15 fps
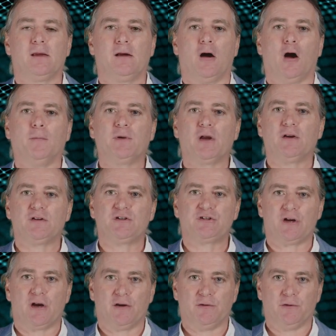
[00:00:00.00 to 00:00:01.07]
I'm going to
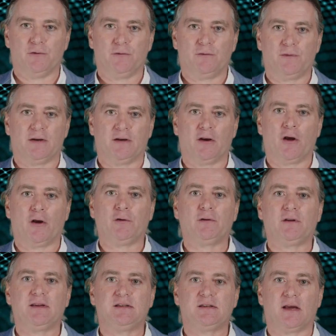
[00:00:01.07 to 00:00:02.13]
show you that it
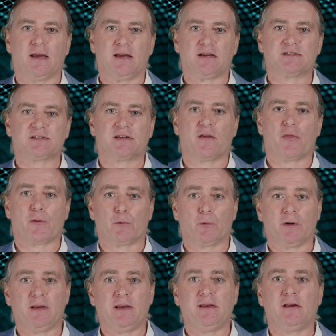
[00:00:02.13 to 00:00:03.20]
only takes
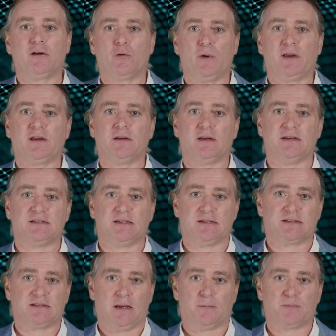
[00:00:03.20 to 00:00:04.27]
3 quick and easy
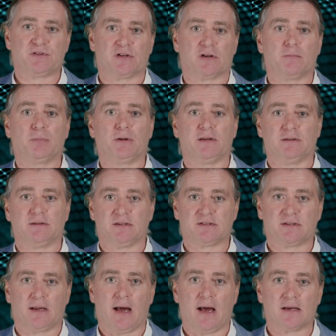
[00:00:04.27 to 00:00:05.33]
steps to complete this
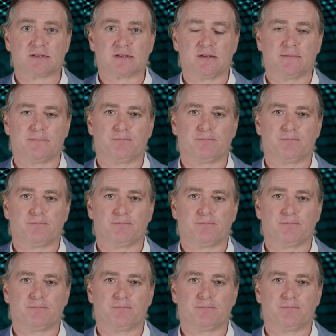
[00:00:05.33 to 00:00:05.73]
task.